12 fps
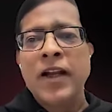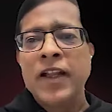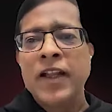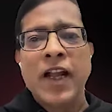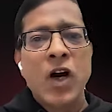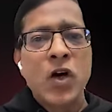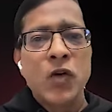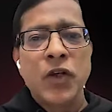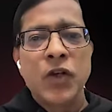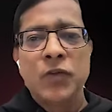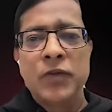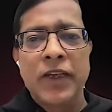Martin, now,
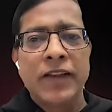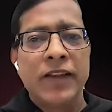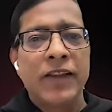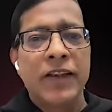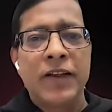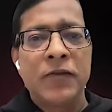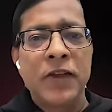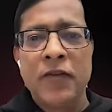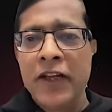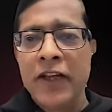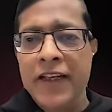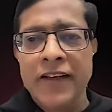we
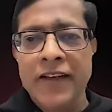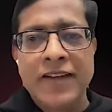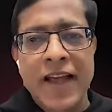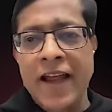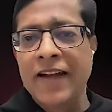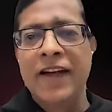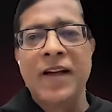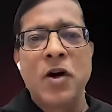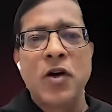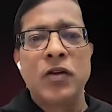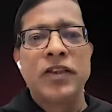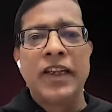are very excited
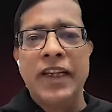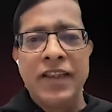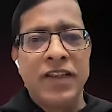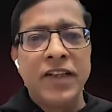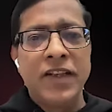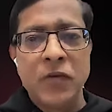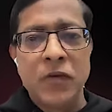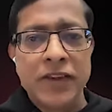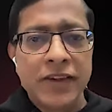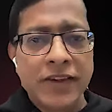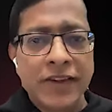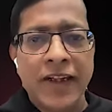about ETH
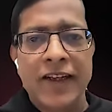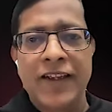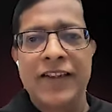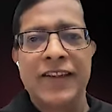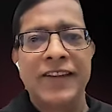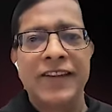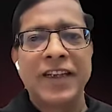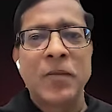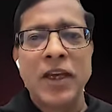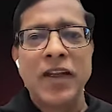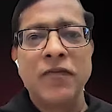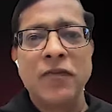Denver
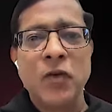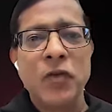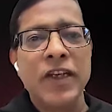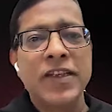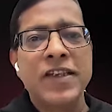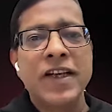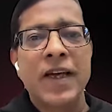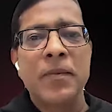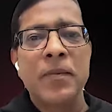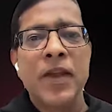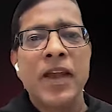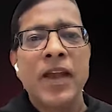coming in few weeks'
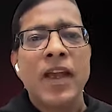time.